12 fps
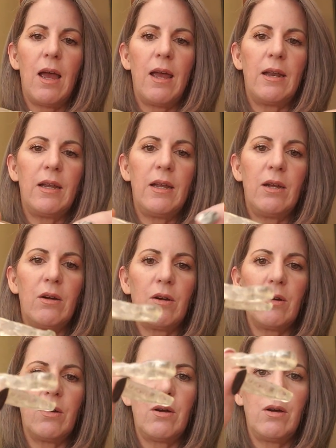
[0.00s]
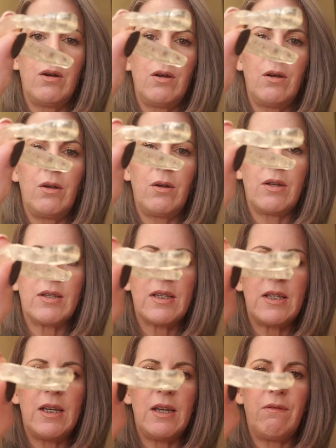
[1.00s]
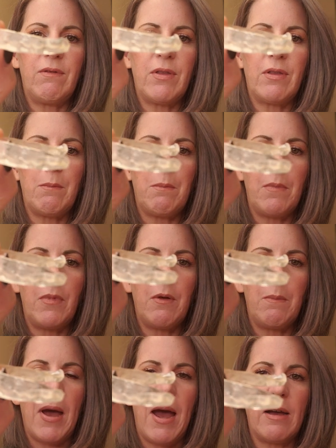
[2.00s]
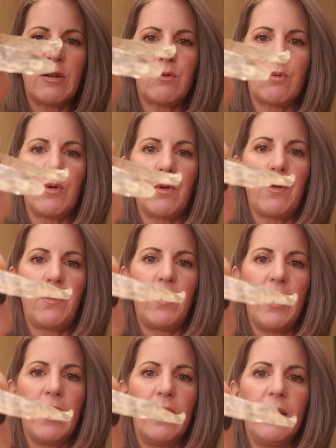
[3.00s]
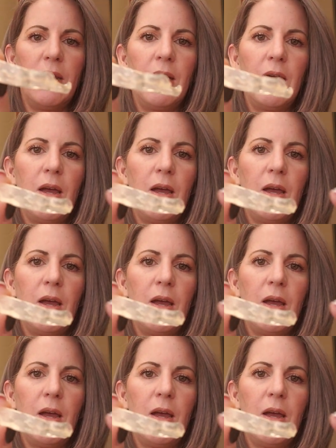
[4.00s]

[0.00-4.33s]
And here you can see even the back's real thin.